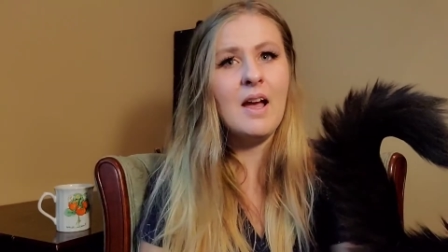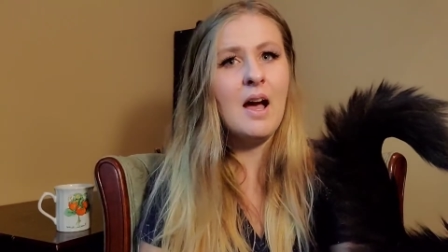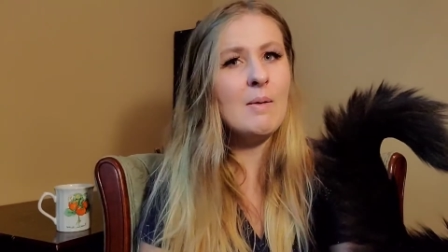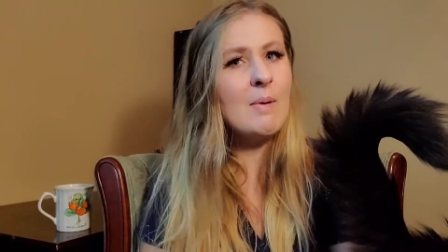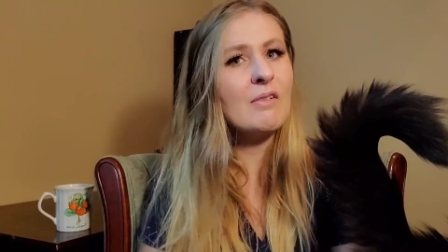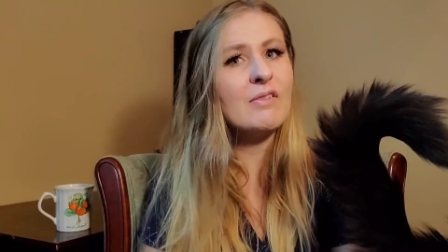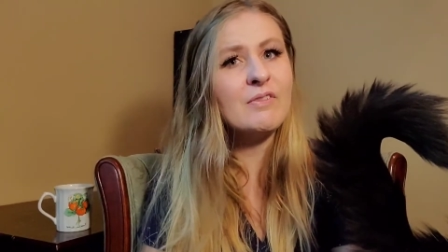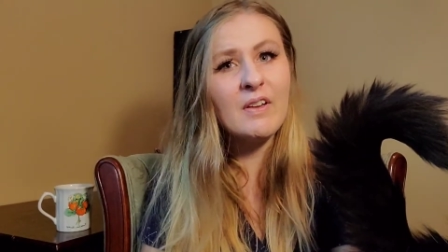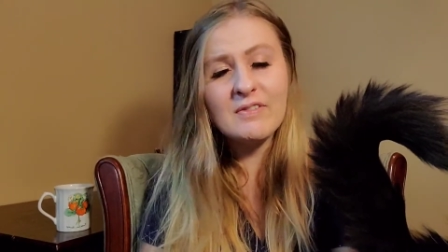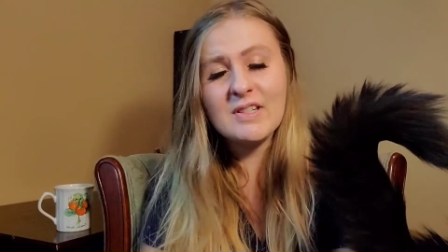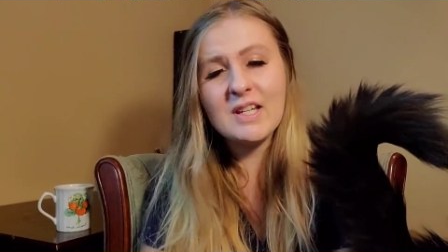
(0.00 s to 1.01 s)
about
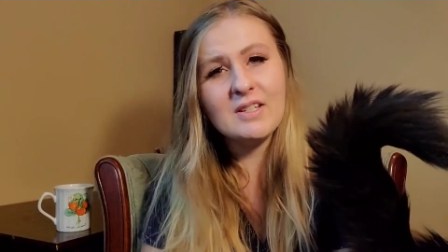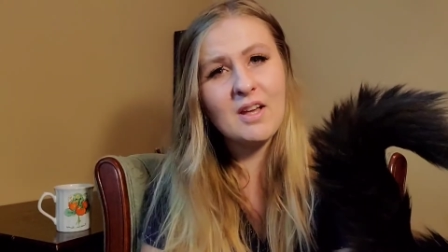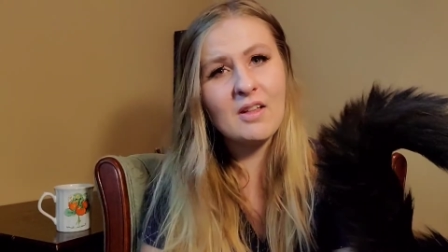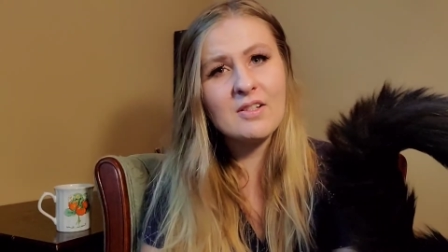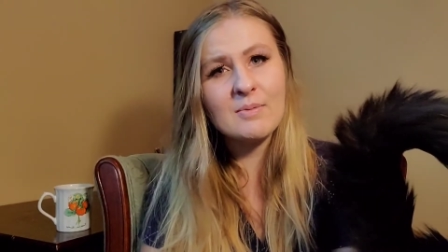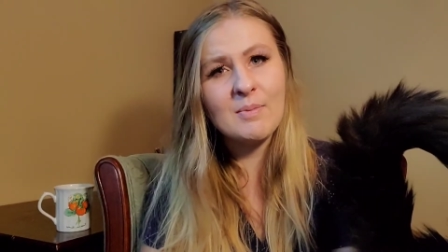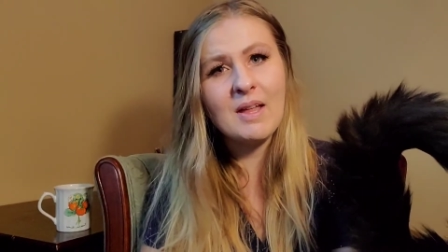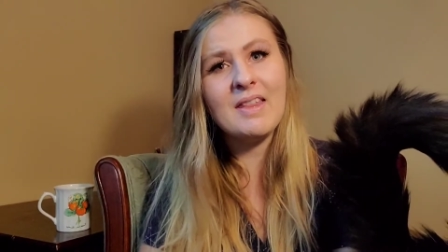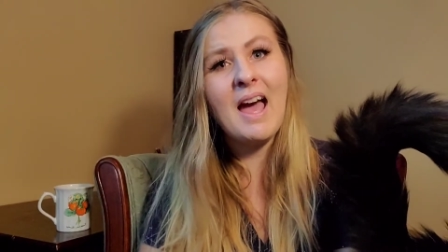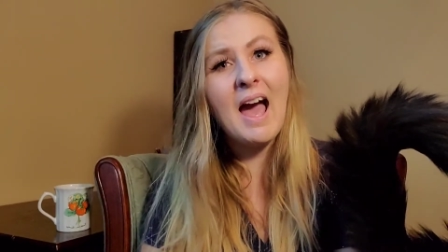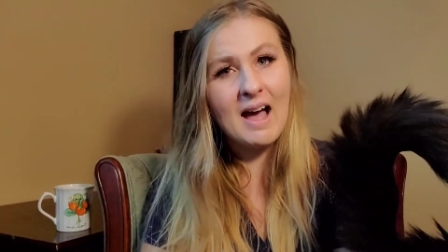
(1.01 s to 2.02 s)
$15 a
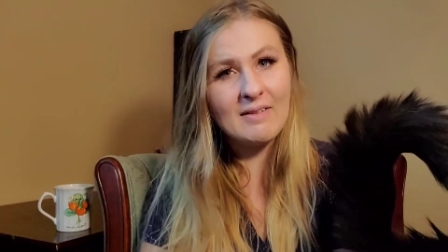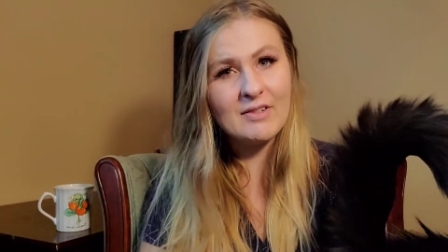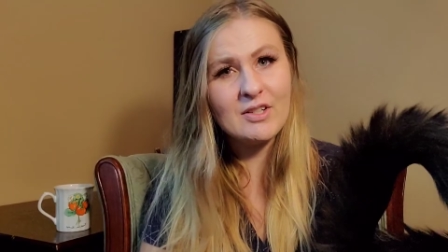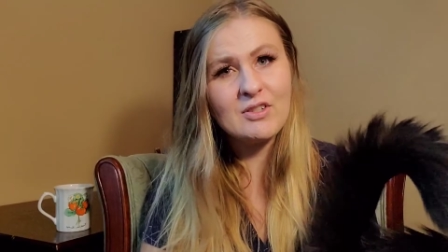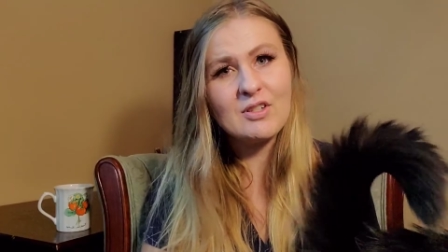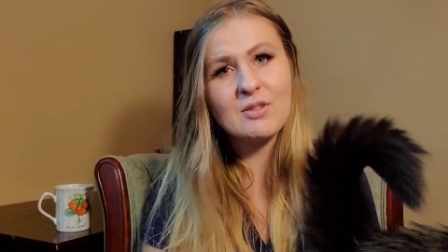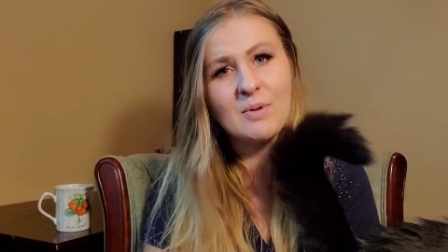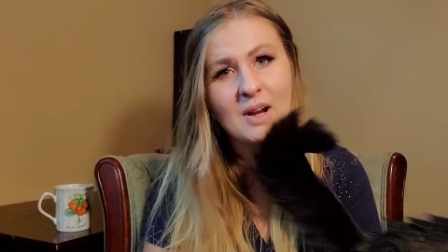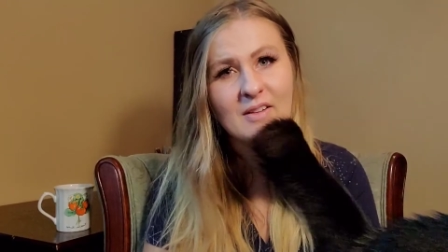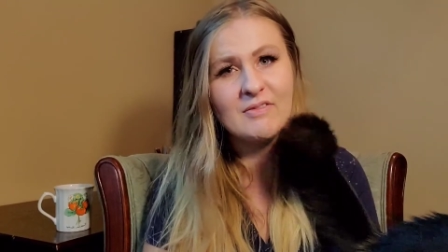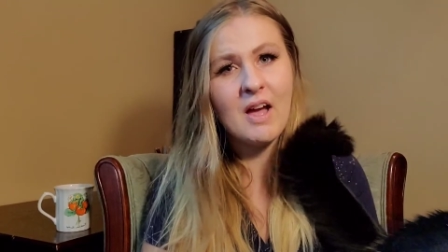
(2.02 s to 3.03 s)
month average is what
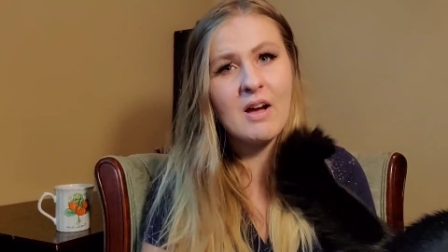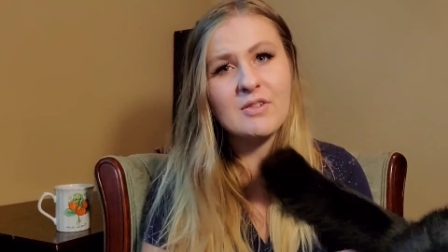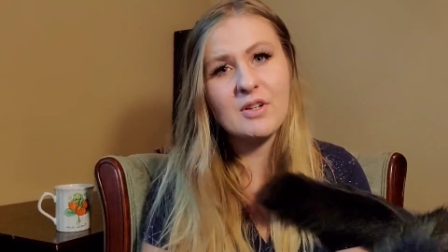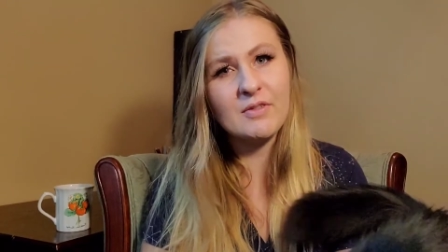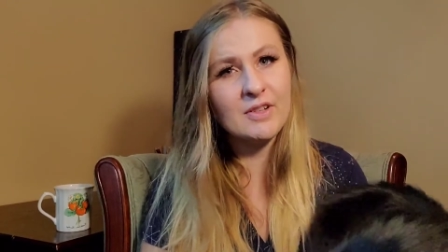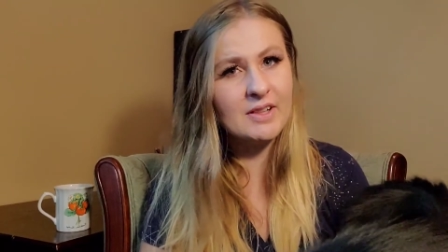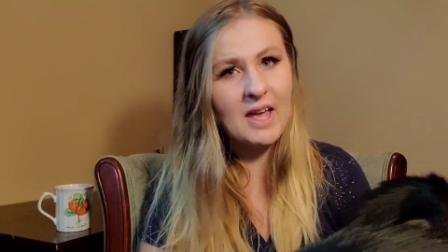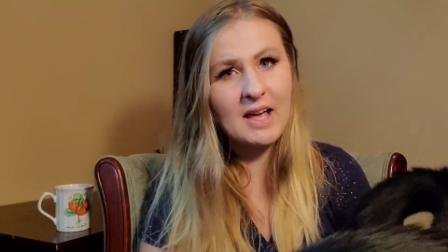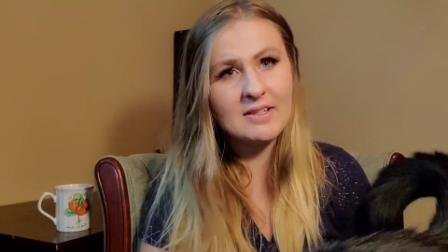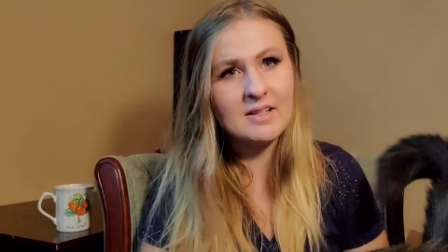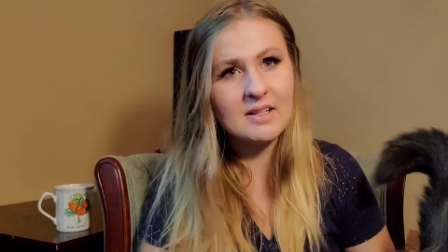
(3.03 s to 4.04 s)
I found over the
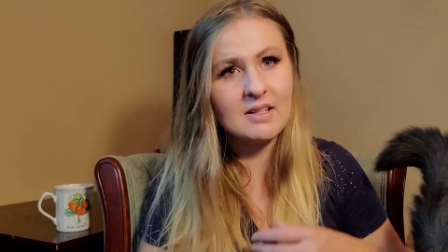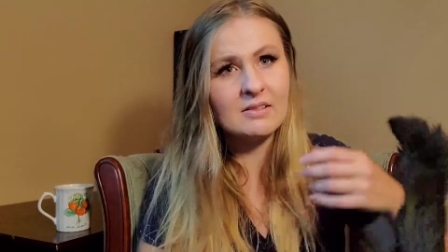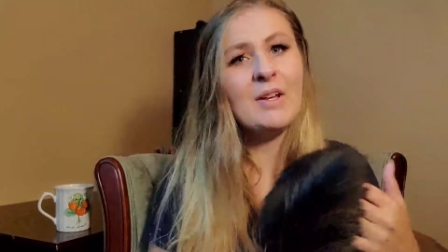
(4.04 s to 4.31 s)
last year.